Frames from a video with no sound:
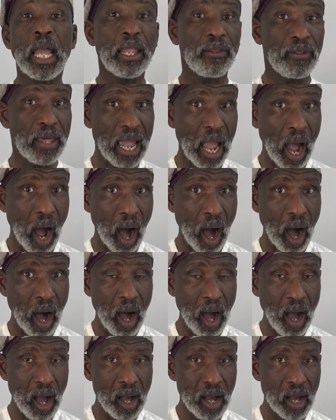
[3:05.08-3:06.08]
They
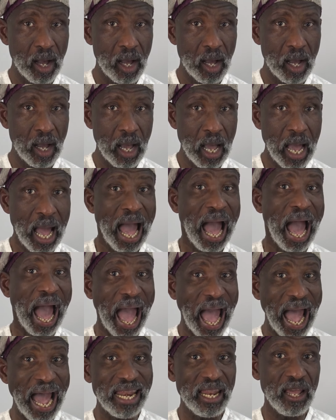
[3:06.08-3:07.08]
are
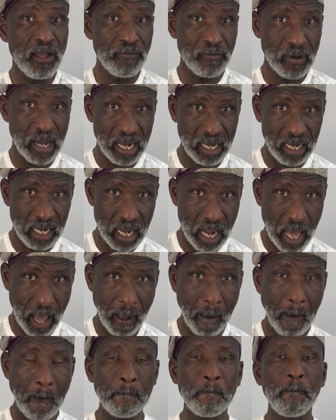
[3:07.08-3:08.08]
Alif and
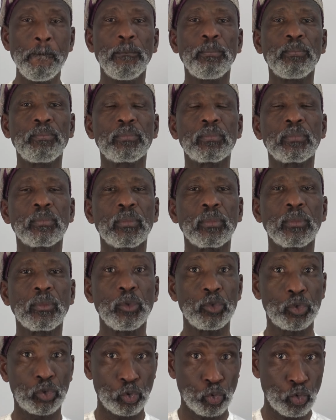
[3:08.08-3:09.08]
Lam
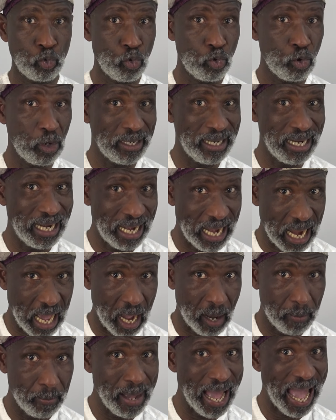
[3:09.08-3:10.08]
with Sukun on the
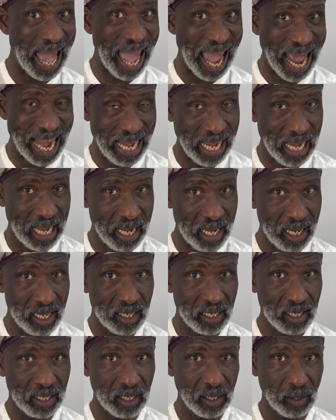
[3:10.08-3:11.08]
Lam. El,
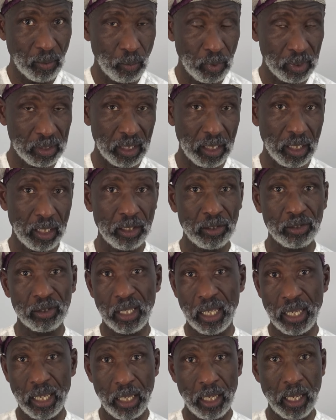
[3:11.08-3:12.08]
which is
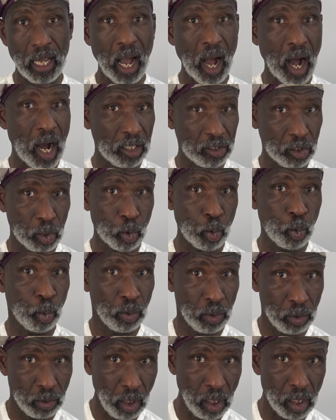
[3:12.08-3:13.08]
the
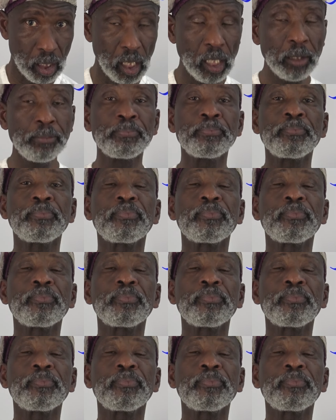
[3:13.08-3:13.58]
article the,